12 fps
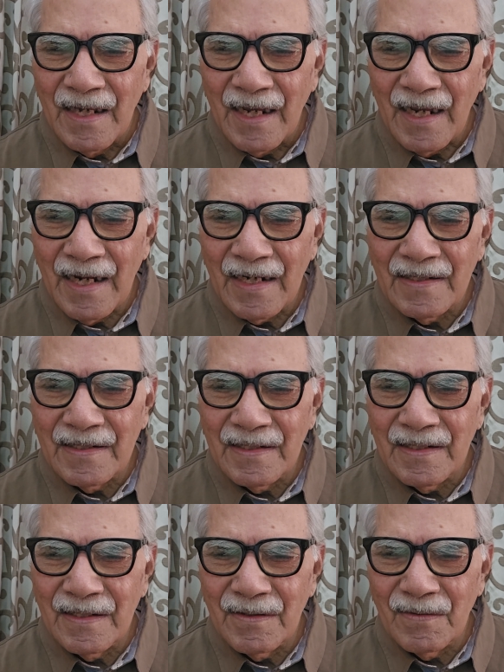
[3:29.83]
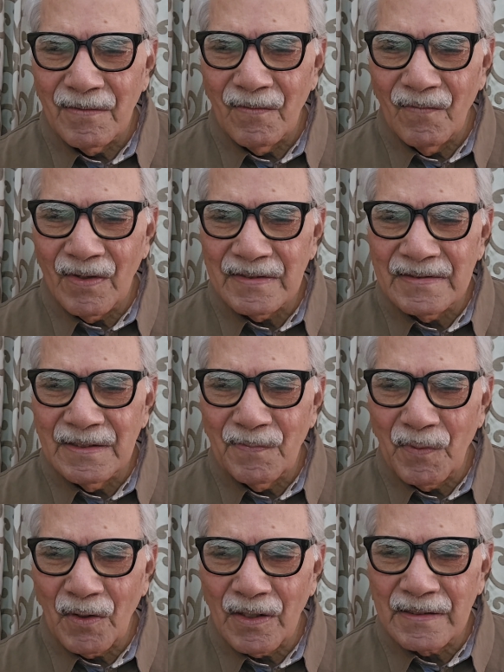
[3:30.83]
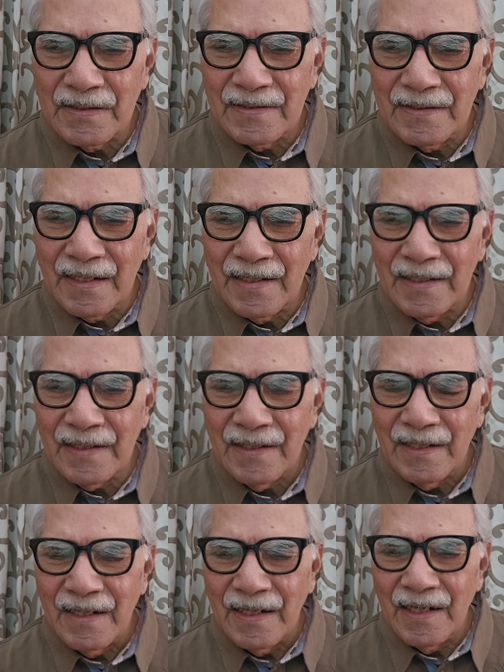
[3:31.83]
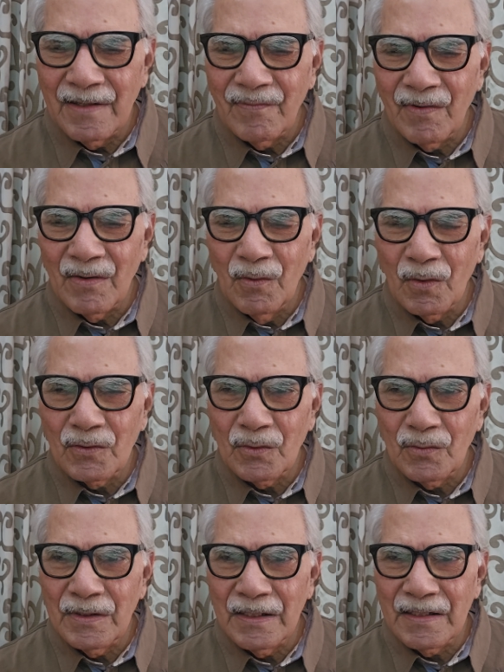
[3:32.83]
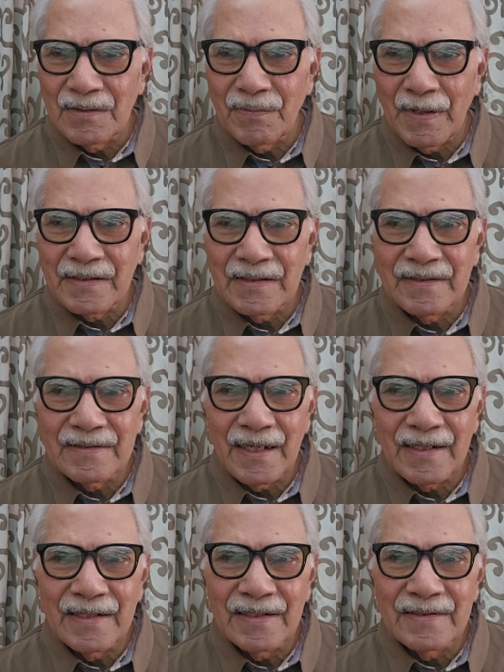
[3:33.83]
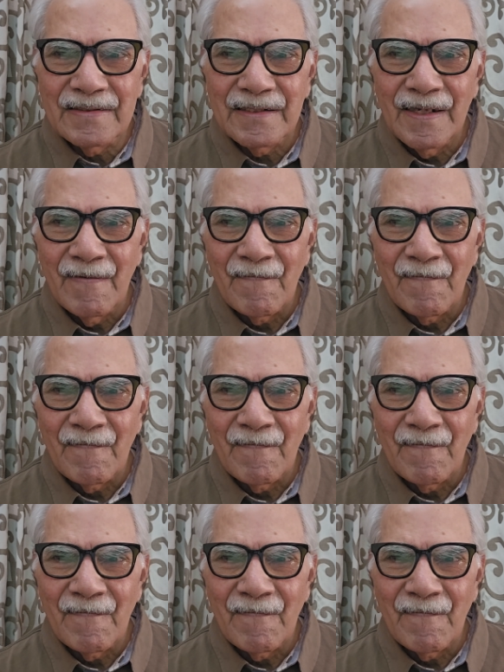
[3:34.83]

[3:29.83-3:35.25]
And once the product is ready, it will go through the inspection cycles